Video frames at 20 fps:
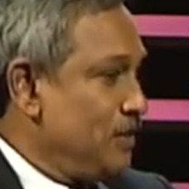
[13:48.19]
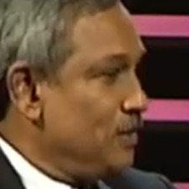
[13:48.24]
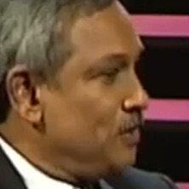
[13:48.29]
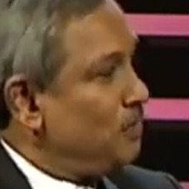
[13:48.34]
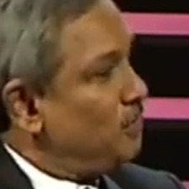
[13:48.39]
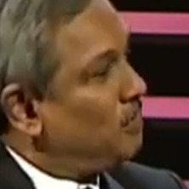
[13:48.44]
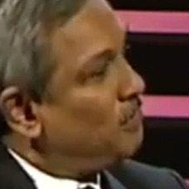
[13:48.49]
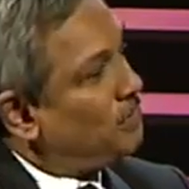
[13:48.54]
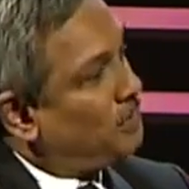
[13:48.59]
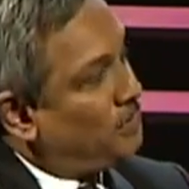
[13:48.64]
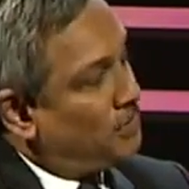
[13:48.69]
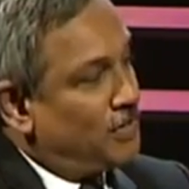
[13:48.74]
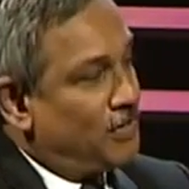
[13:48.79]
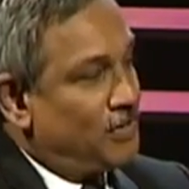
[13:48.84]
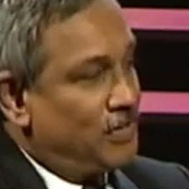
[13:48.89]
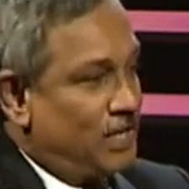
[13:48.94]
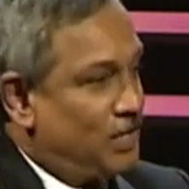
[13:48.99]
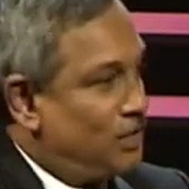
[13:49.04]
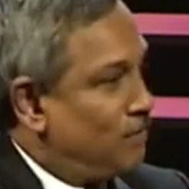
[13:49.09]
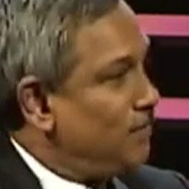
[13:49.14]
So you have
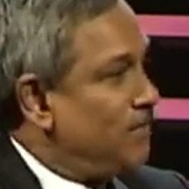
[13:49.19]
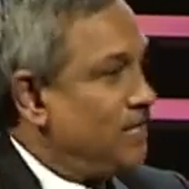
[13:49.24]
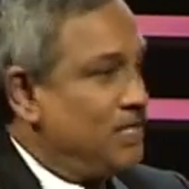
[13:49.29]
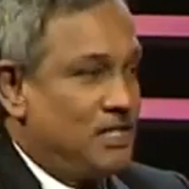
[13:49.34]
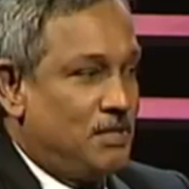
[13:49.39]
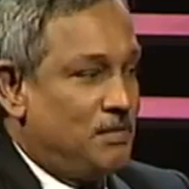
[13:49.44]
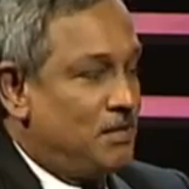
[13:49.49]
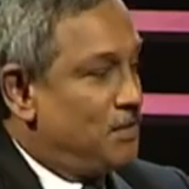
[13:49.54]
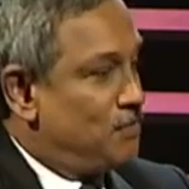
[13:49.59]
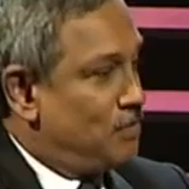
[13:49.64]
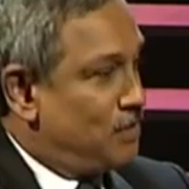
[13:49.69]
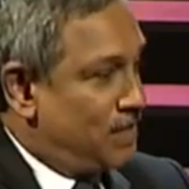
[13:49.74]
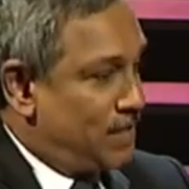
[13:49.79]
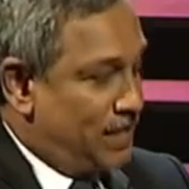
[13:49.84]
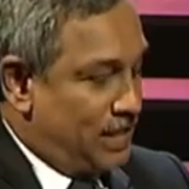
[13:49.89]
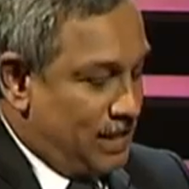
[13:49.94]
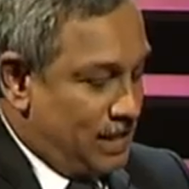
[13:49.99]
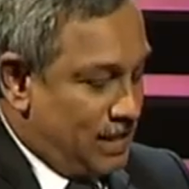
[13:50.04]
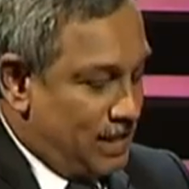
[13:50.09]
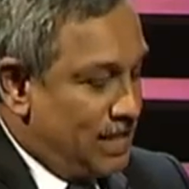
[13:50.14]
to adopt the disciplinary
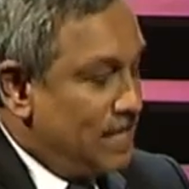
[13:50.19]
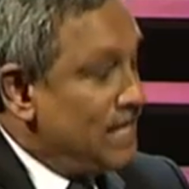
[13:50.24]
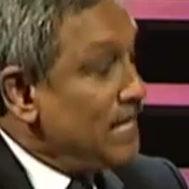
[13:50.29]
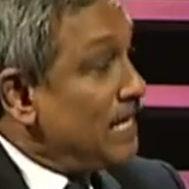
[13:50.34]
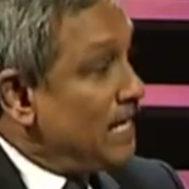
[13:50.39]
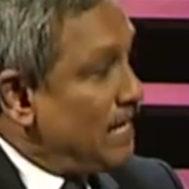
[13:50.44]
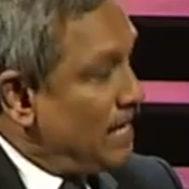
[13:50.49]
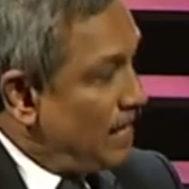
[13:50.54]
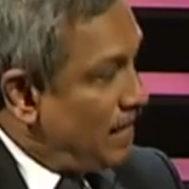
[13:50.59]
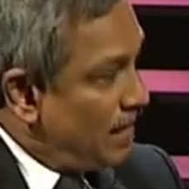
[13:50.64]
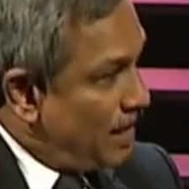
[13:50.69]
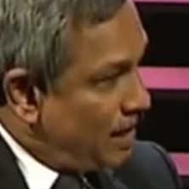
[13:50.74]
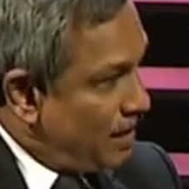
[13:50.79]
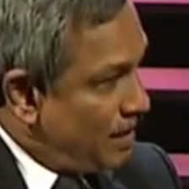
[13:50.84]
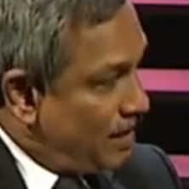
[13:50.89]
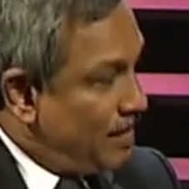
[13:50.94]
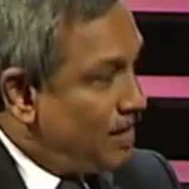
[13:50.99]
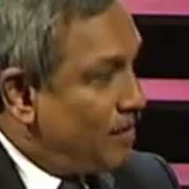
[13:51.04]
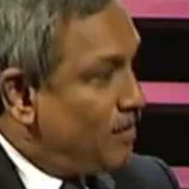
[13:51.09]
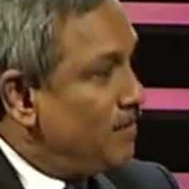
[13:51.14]
procedure
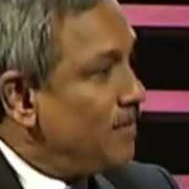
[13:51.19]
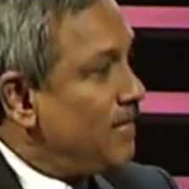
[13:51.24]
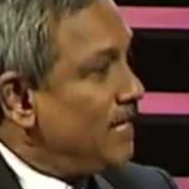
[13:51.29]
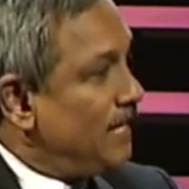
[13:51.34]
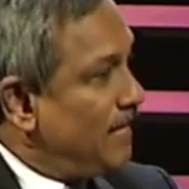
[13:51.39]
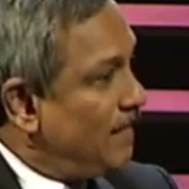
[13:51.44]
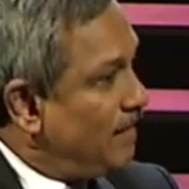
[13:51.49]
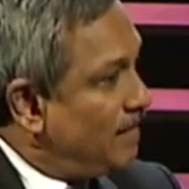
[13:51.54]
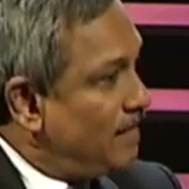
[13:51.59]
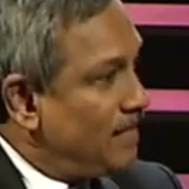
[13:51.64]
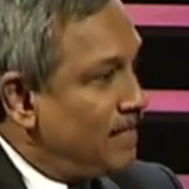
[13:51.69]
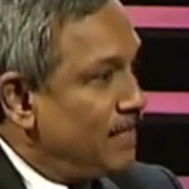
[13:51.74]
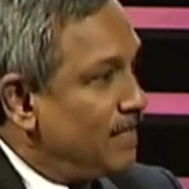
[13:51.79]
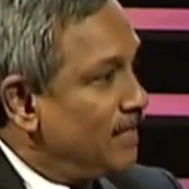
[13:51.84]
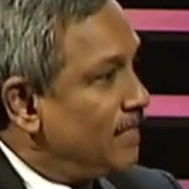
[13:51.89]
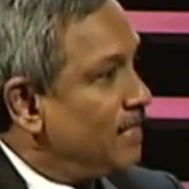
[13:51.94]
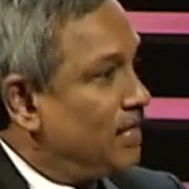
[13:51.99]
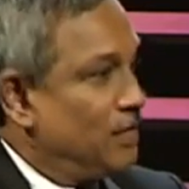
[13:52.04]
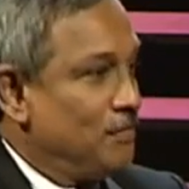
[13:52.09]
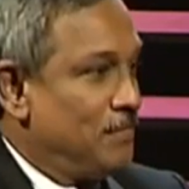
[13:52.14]
laid down in the
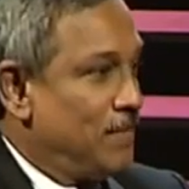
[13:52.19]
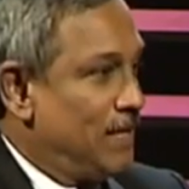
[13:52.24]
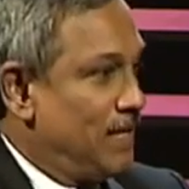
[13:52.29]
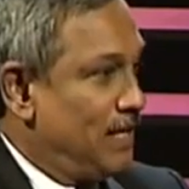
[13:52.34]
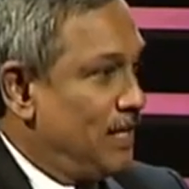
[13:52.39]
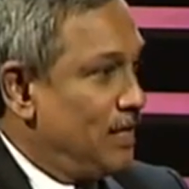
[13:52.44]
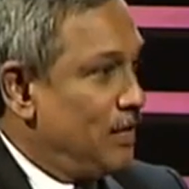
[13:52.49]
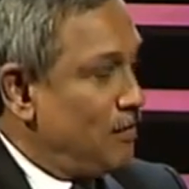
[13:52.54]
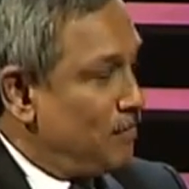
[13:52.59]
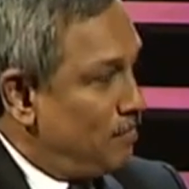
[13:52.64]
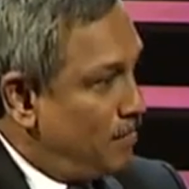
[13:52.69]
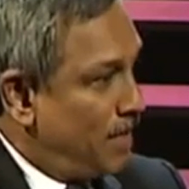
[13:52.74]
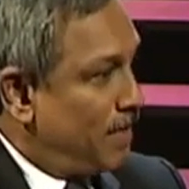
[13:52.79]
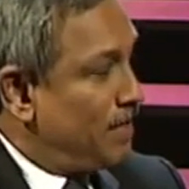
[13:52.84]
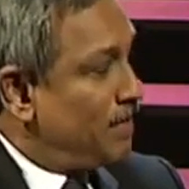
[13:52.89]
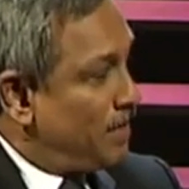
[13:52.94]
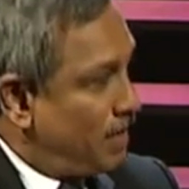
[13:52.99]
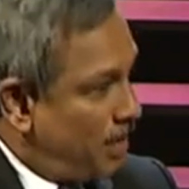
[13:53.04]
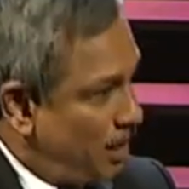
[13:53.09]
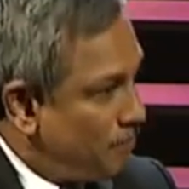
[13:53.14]
company. But
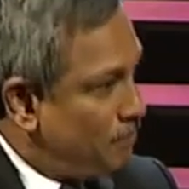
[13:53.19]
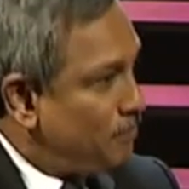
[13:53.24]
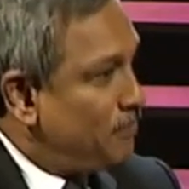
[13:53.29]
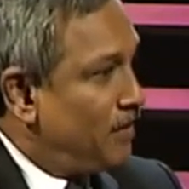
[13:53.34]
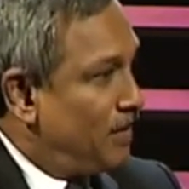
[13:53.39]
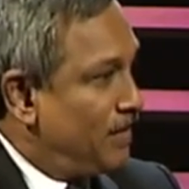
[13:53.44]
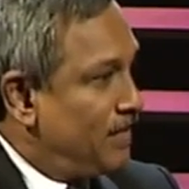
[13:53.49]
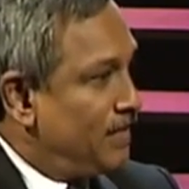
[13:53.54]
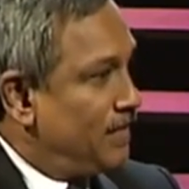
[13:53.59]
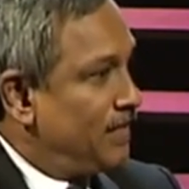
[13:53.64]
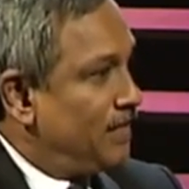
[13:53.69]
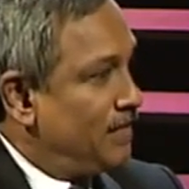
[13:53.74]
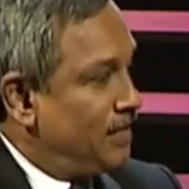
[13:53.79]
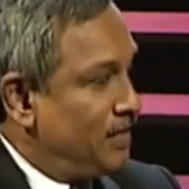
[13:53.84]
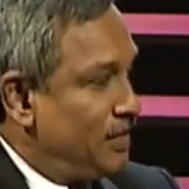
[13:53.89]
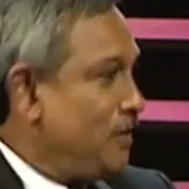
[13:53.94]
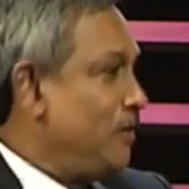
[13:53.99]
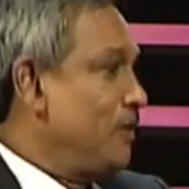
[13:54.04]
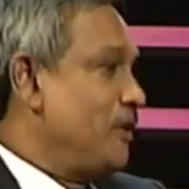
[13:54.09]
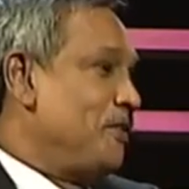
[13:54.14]
if not,
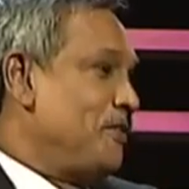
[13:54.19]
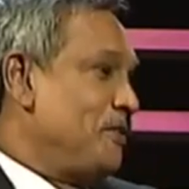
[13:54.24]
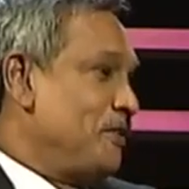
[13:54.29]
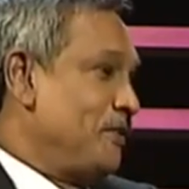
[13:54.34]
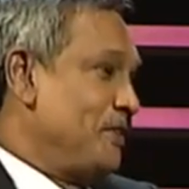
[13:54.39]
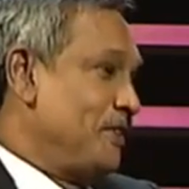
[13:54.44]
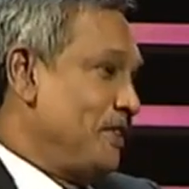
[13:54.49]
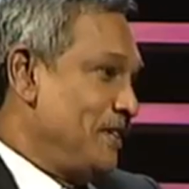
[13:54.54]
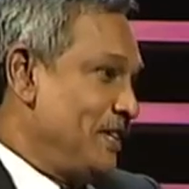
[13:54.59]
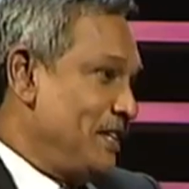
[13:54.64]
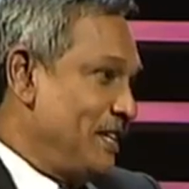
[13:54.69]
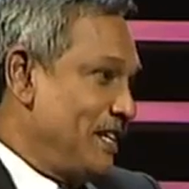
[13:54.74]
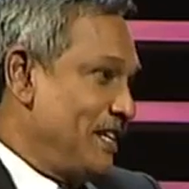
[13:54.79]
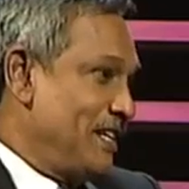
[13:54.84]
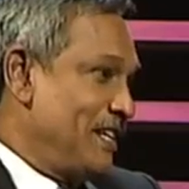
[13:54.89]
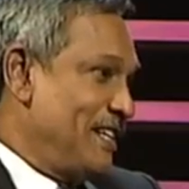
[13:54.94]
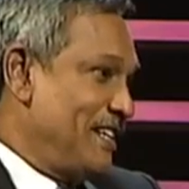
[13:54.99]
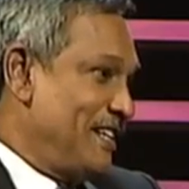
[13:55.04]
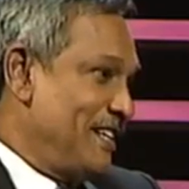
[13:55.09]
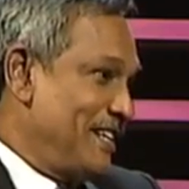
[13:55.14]
you have to
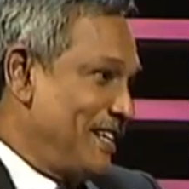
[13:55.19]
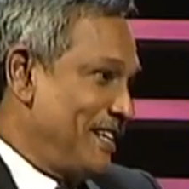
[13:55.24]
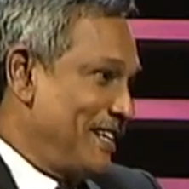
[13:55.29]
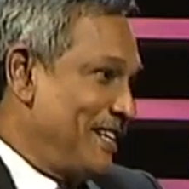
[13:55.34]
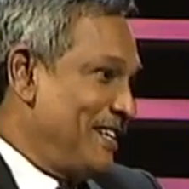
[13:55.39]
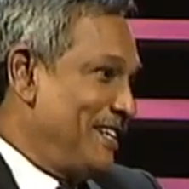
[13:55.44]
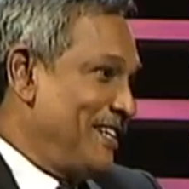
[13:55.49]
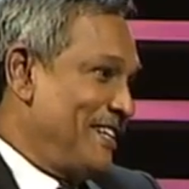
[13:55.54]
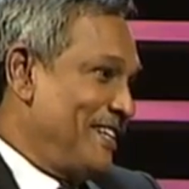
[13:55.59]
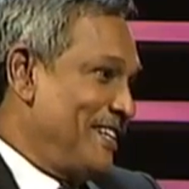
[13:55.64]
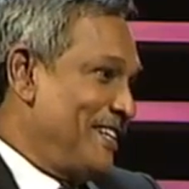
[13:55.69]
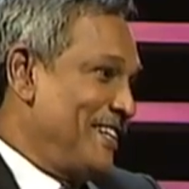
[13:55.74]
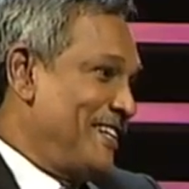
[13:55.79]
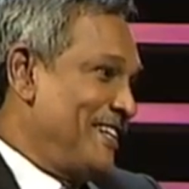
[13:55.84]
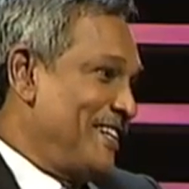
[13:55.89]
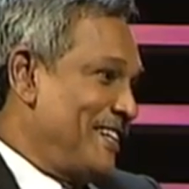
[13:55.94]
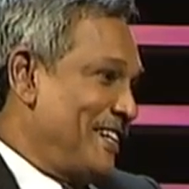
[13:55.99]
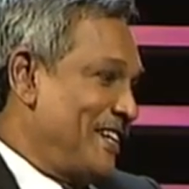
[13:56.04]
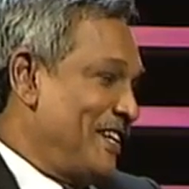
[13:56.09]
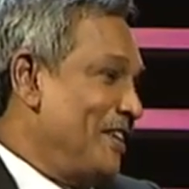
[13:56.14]

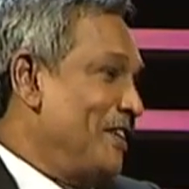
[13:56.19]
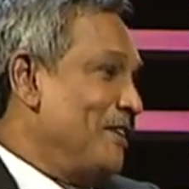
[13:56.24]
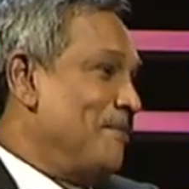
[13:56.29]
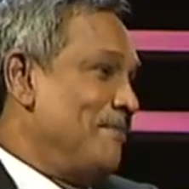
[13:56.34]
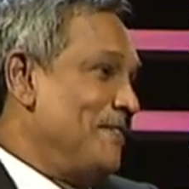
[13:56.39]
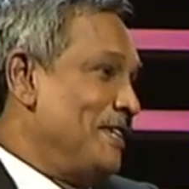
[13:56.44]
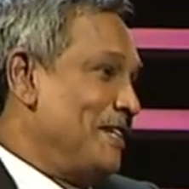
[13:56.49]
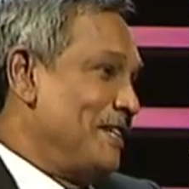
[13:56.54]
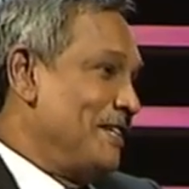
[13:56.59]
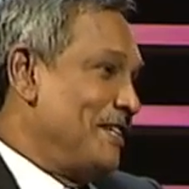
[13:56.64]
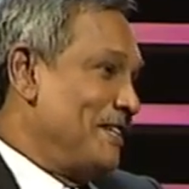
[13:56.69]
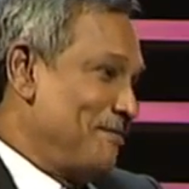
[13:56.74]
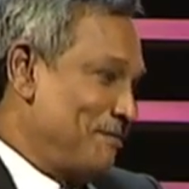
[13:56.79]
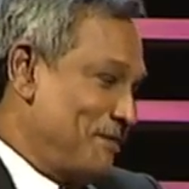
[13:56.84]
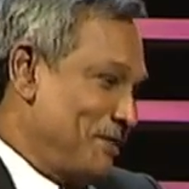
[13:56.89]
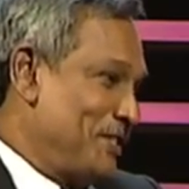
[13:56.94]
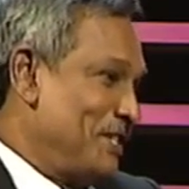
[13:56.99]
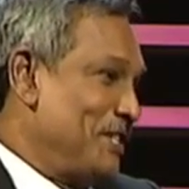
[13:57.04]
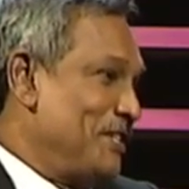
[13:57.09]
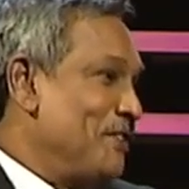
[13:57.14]
adopt the
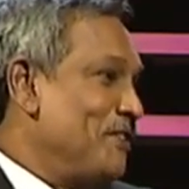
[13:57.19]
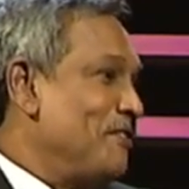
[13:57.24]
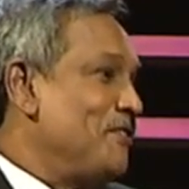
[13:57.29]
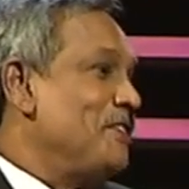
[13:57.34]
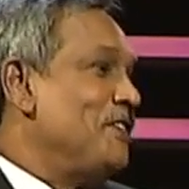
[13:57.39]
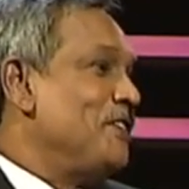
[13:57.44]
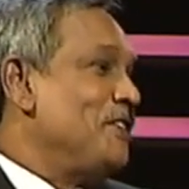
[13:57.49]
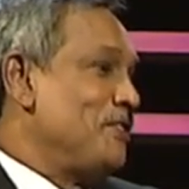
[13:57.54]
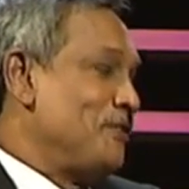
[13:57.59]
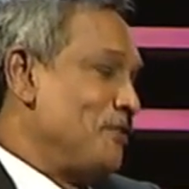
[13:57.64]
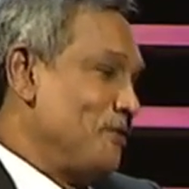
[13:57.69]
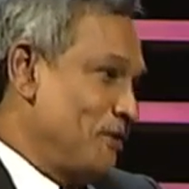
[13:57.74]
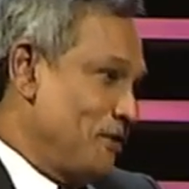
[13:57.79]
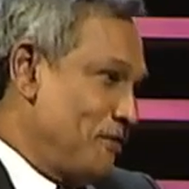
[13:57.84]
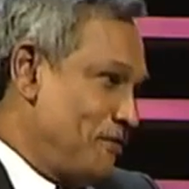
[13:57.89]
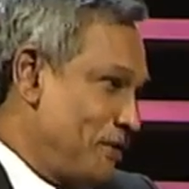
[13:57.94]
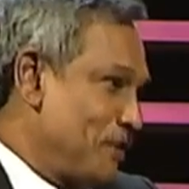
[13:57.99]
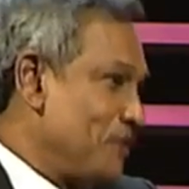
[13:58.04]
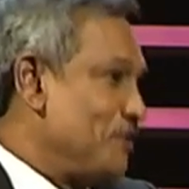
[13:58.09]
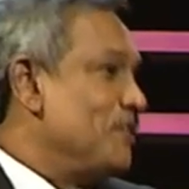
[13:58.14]
procedure of rule
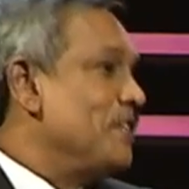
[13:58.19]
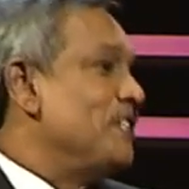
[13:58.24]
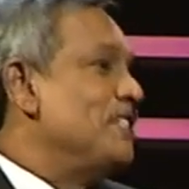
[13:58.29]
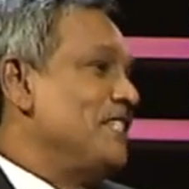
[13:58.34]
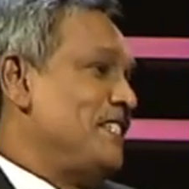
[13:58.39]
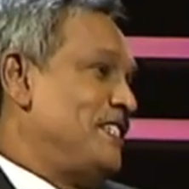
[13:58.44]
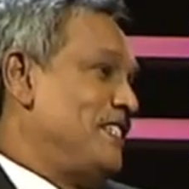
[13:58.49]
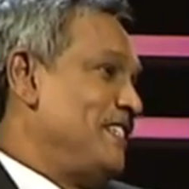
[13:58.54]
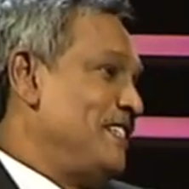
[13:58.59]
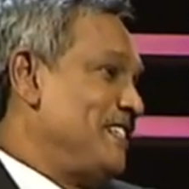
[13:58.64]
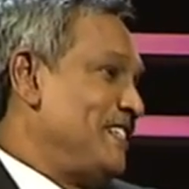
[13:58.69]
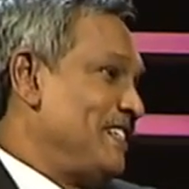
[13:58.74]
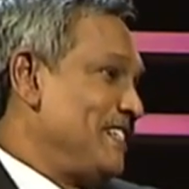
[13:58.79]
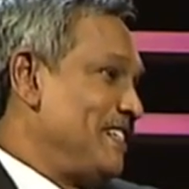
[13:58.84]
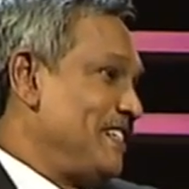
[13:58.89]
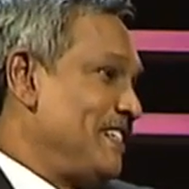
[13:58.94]
of natural justice.